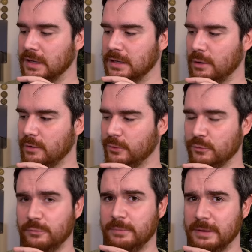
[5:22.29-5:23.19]
Now, I've
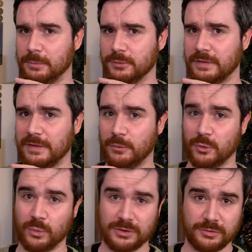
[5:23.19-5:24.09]
heard from people that they
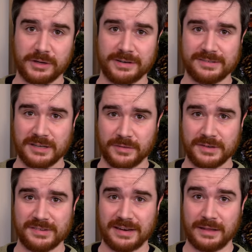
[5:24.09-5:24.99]
were originally going to sell
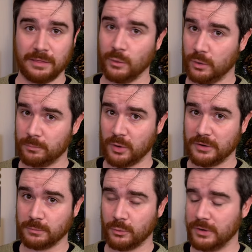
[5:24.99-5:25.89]
this at a lower
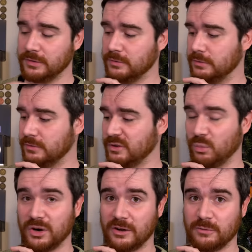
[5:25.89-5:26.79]
price point,
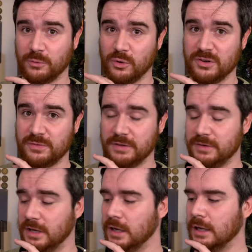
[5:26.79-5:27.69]
somewhere around
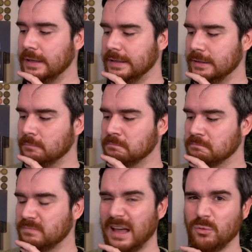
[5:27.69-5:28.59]
$40-$50.
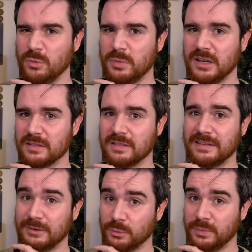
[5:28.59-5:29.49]
That would be a
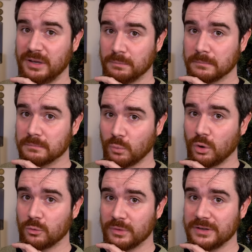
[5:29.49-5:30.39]
little bit
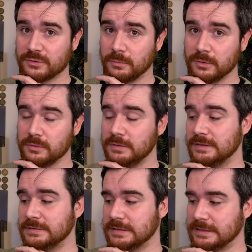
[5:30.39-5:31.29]
more reasonable,
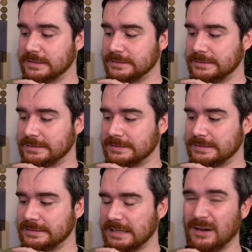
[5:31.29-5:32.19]

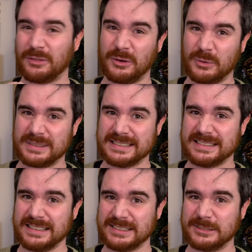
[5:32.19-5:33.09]
although it's
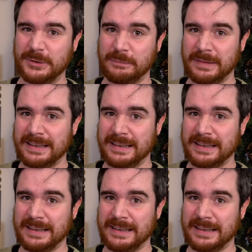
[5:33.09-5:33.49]
still...